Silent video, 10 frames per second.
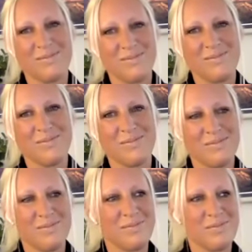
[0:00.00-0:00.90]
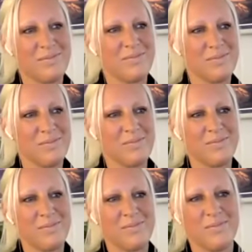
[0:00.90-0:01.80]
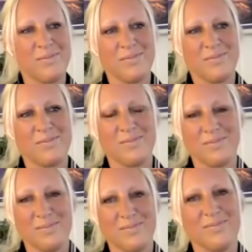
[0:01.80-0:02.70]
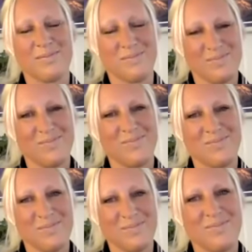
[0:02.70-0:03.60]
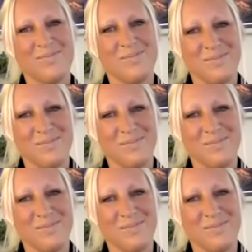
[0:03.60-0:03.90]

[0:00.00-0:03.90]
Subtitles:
[no speech]